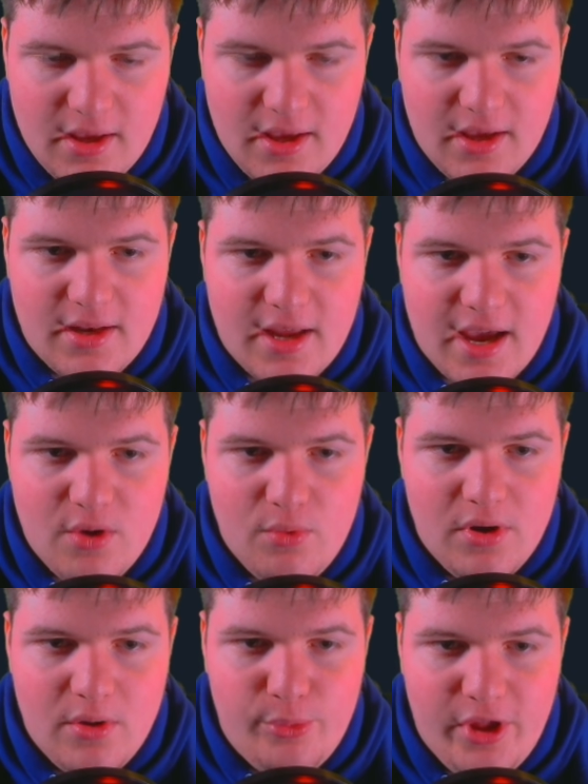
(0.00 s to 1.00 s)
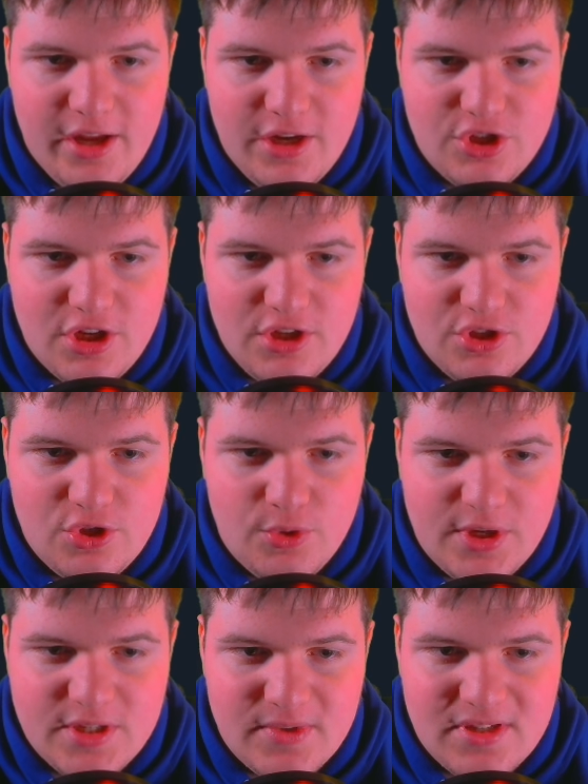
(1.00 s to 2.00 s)
and I don't want to apply any changes
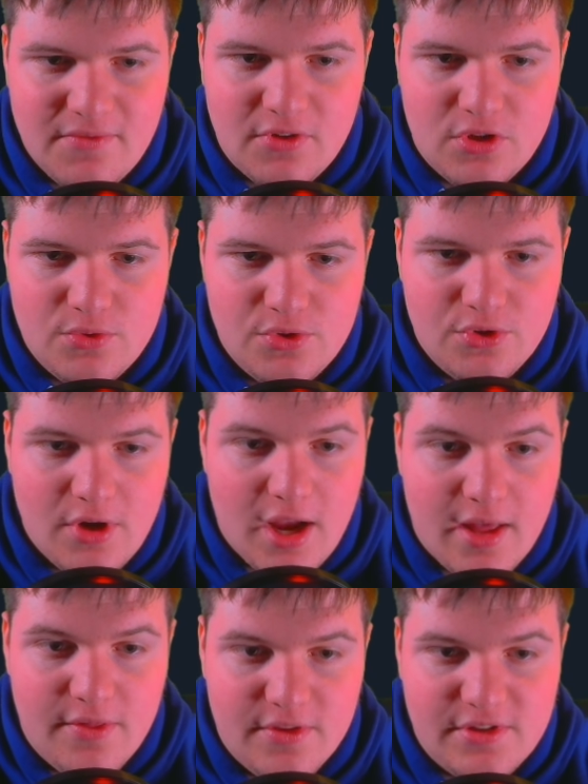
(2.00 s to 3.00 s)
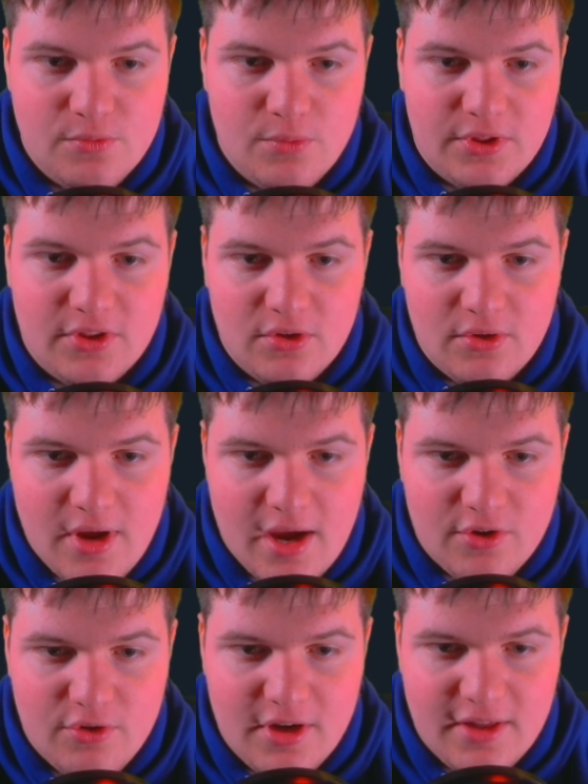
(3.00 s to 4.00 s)
to a specific user. This is what
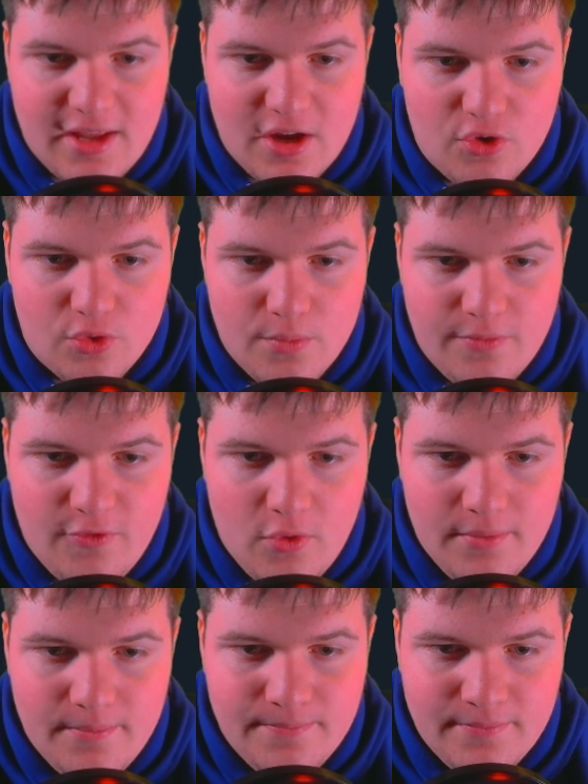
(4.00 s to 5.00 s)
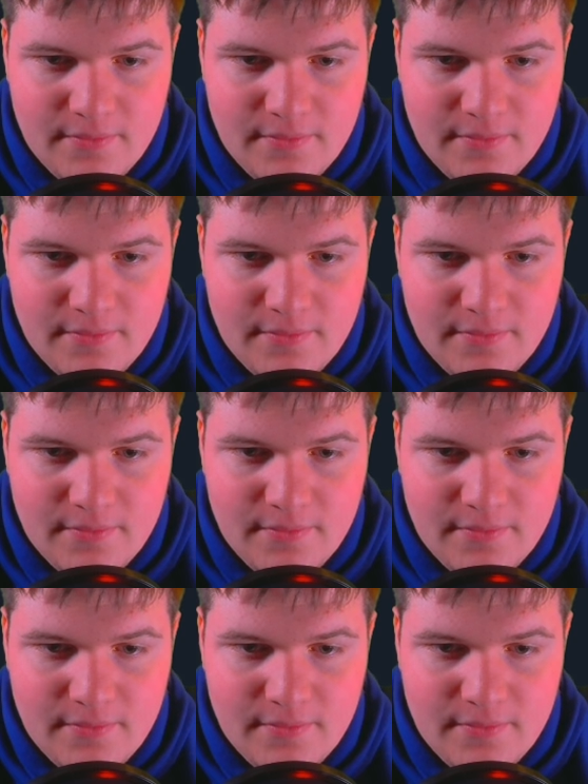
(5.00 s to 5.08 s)
I created that group for.